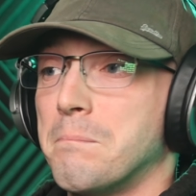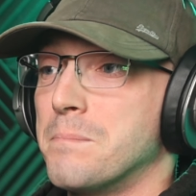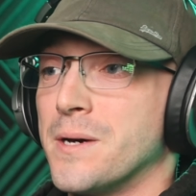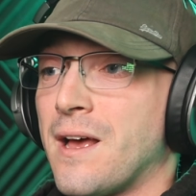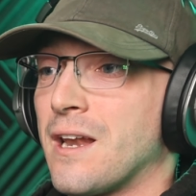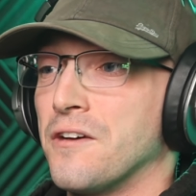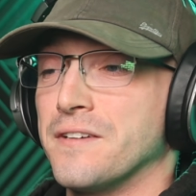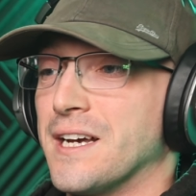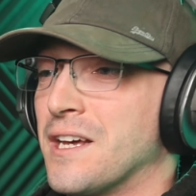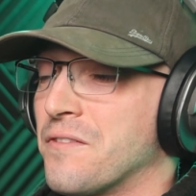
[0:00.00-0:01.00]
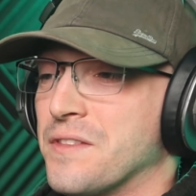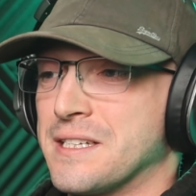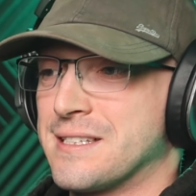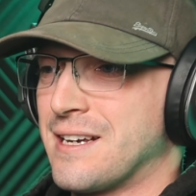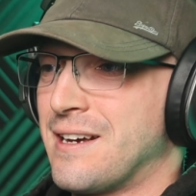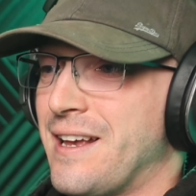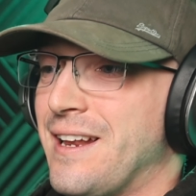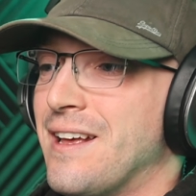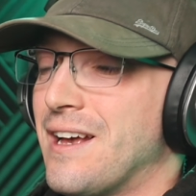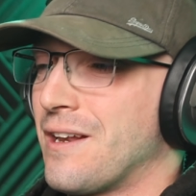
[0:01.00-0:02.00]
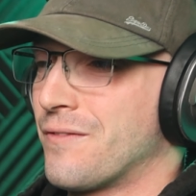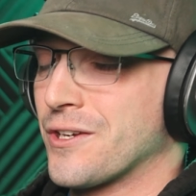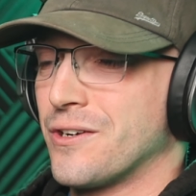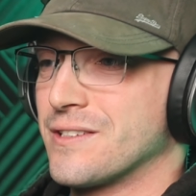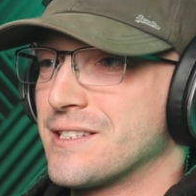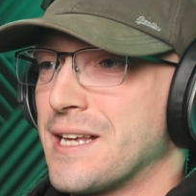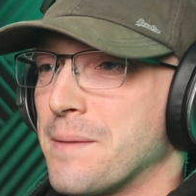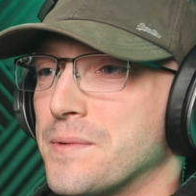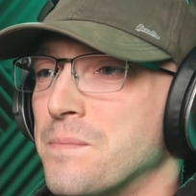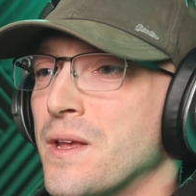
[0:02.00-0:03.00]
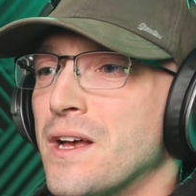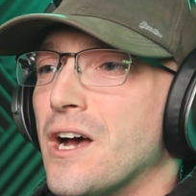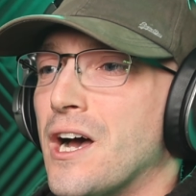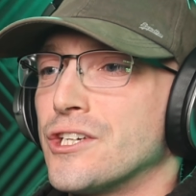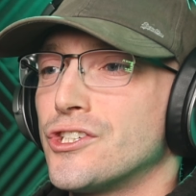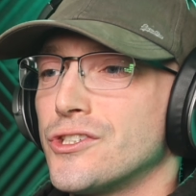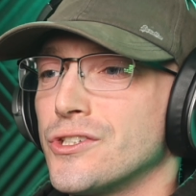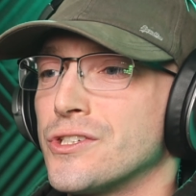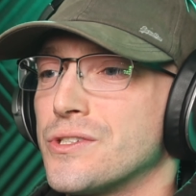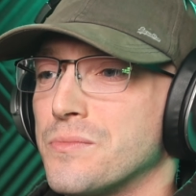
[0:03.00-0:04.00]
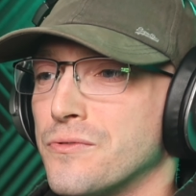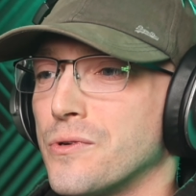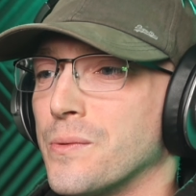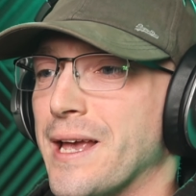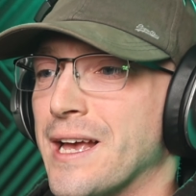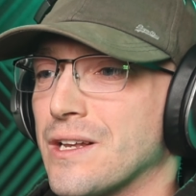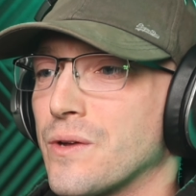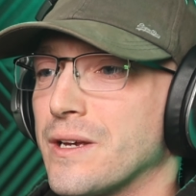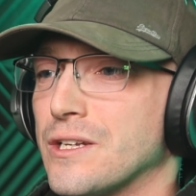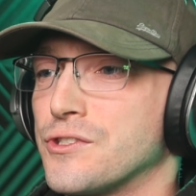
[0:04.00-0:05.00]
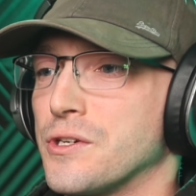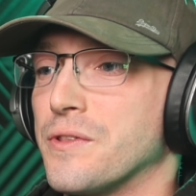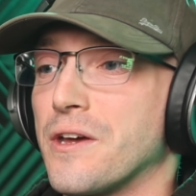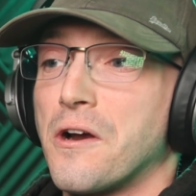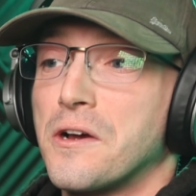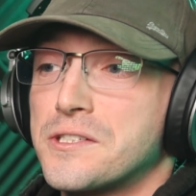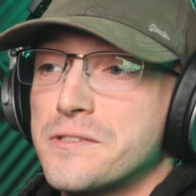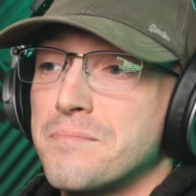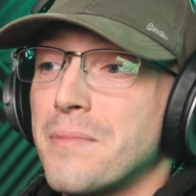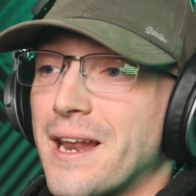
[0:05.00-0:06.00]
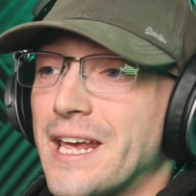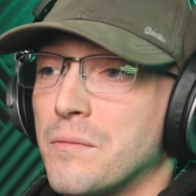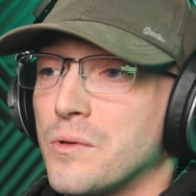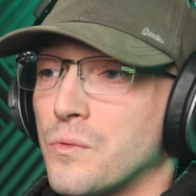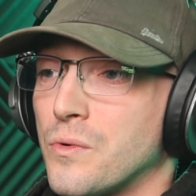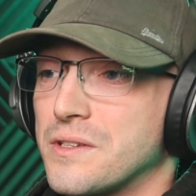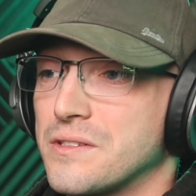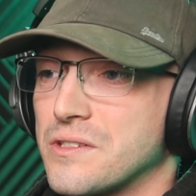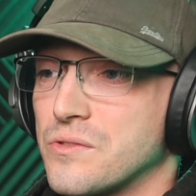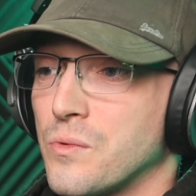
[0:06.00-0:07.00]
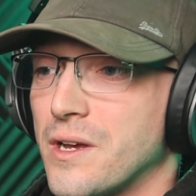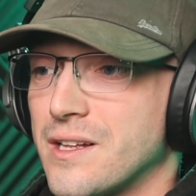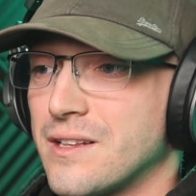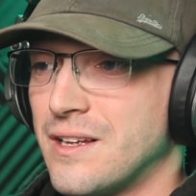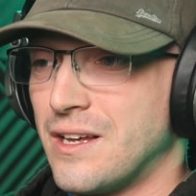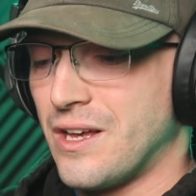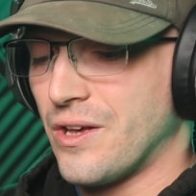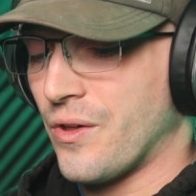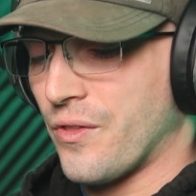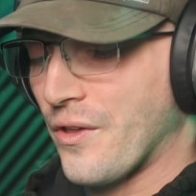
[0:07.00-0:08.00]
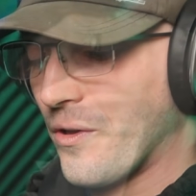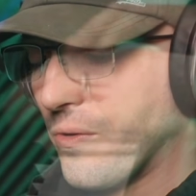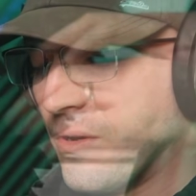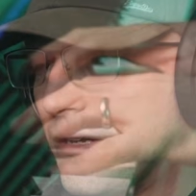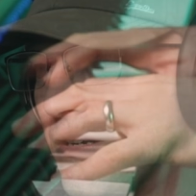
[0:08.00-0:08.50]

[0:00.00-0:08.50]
But I love it. I love the design. I love the concept. I should, before we end, quickly show you there are some playable ones as well, although